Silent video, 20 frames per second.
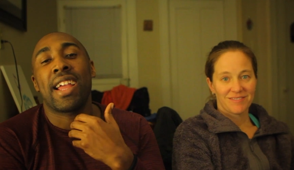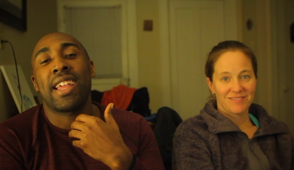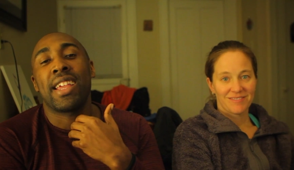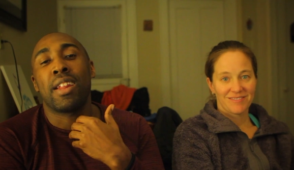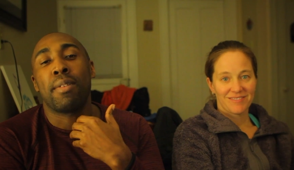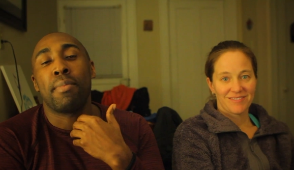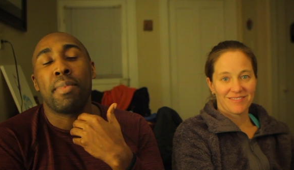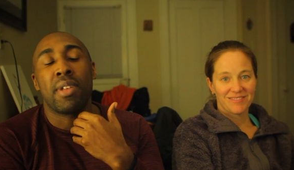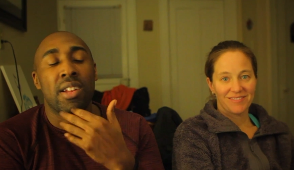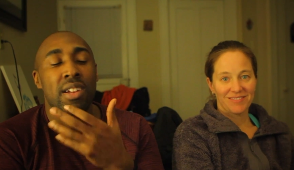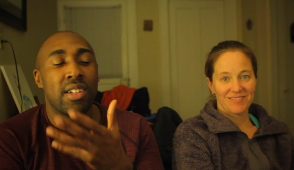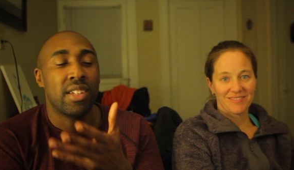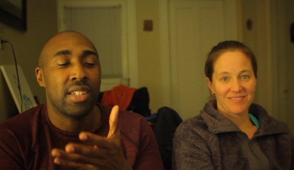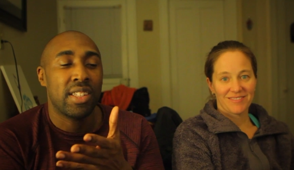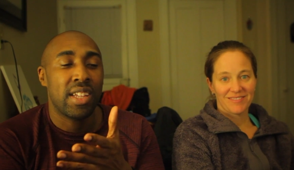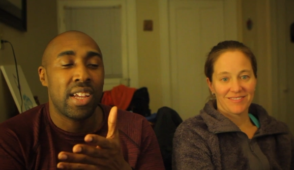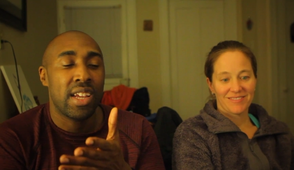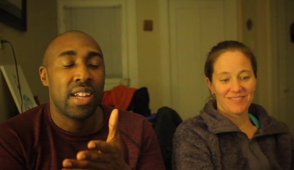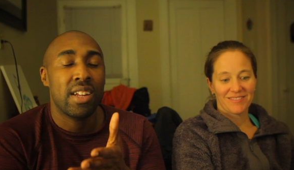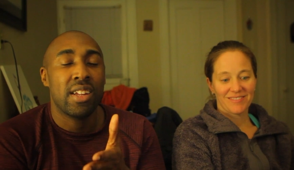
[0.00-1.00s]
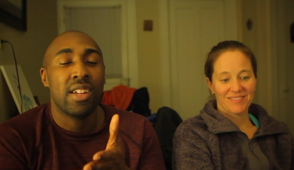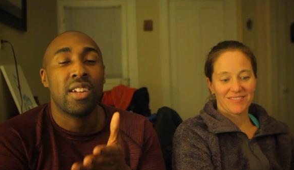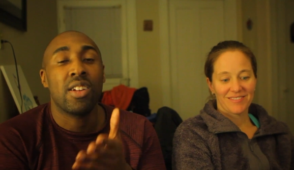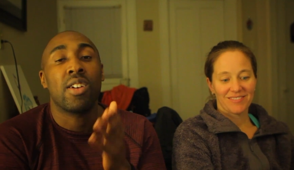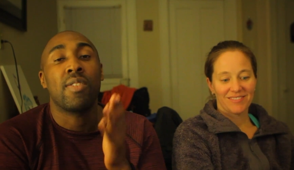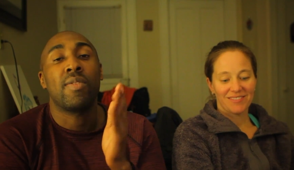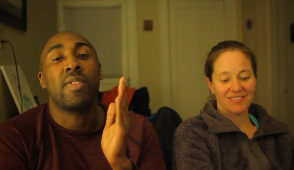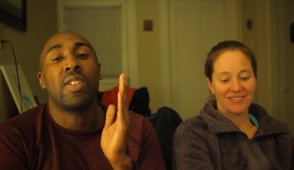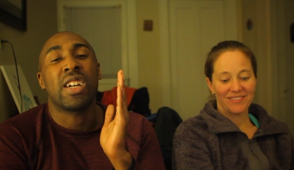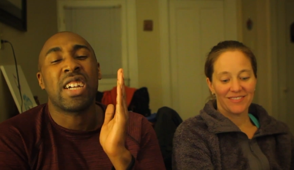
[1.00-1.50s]
Speaker 1: can get a better understanding
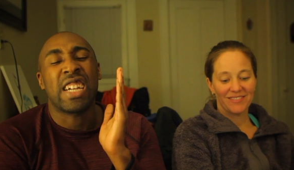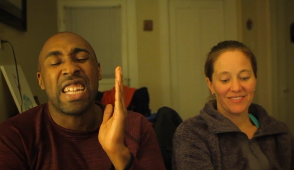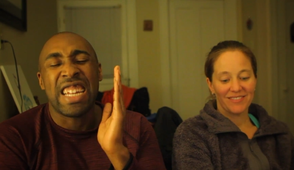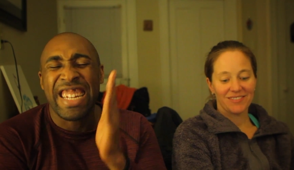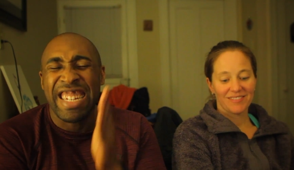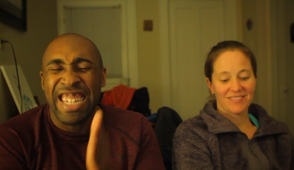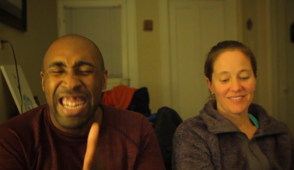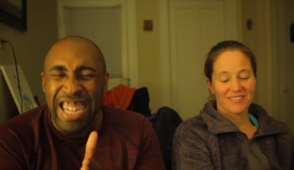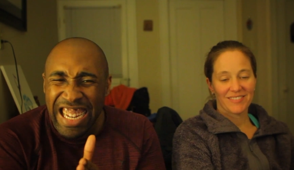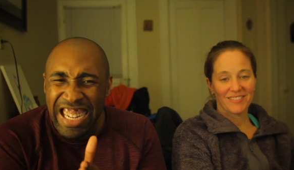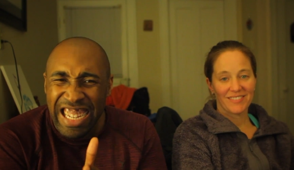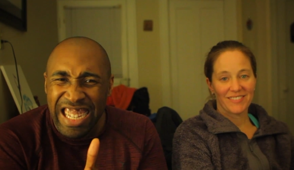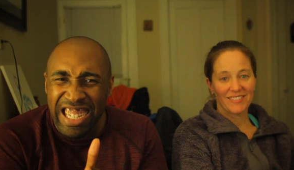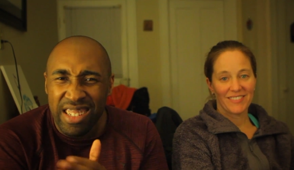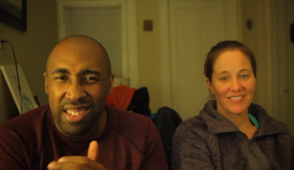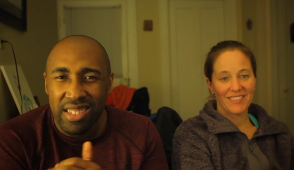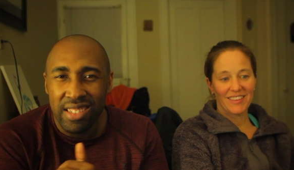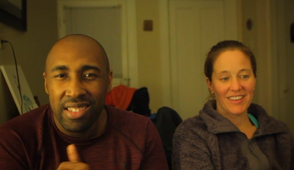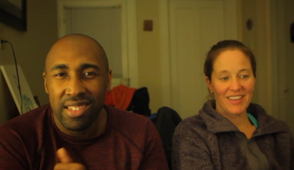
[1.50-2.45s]
of the Cadillas.